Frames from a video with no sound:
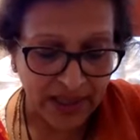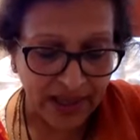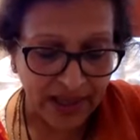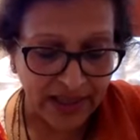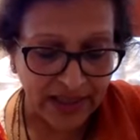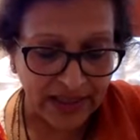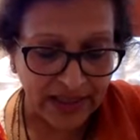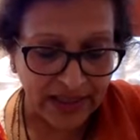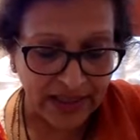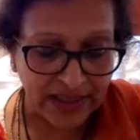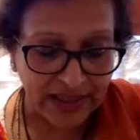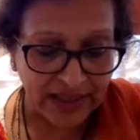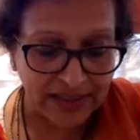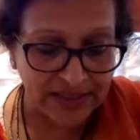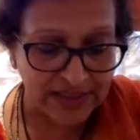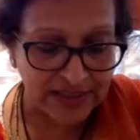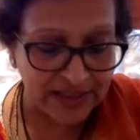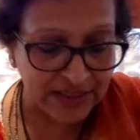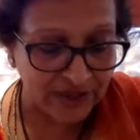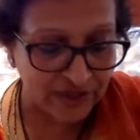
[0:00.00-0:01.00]
and can
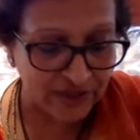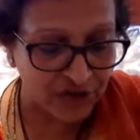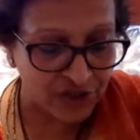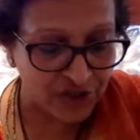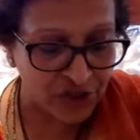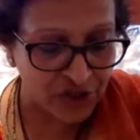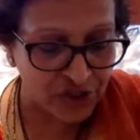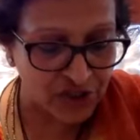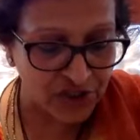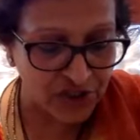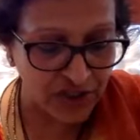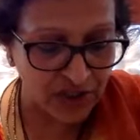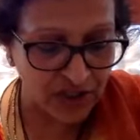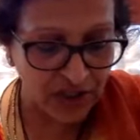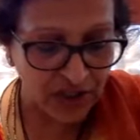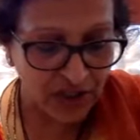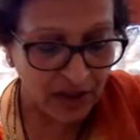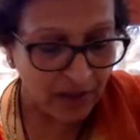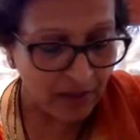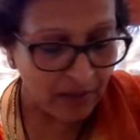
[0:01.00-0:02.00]
see Krishna
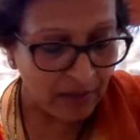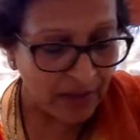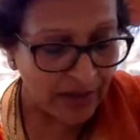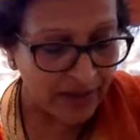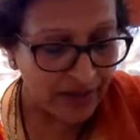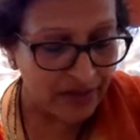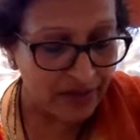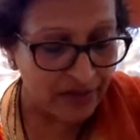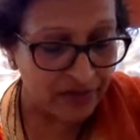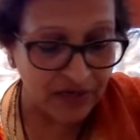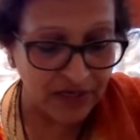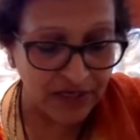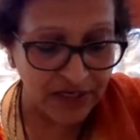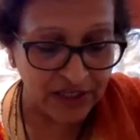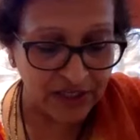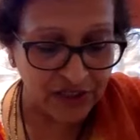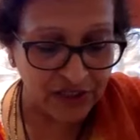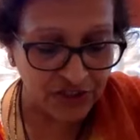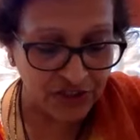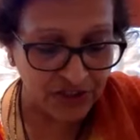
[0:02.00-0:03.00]
by
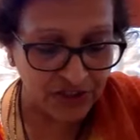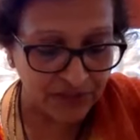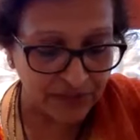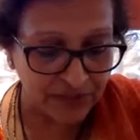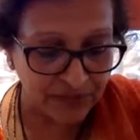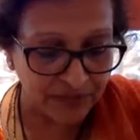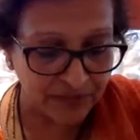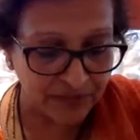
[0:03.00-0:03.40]
revelation.